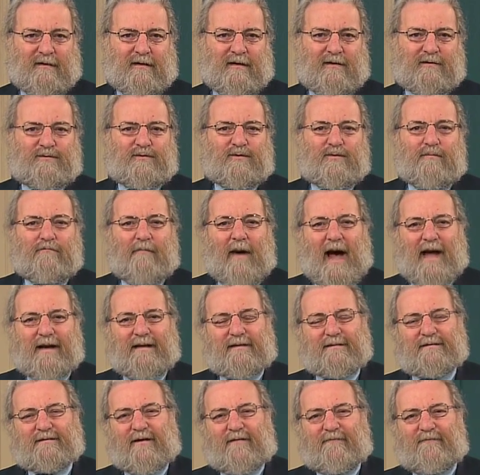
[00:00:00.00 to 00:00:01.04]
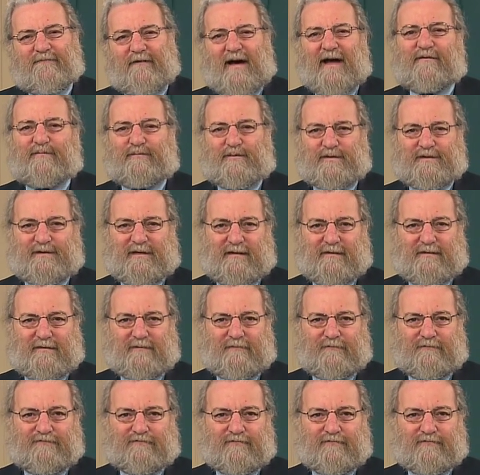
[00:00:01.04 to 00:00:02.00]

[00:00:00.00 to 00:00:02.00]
to minus 5%.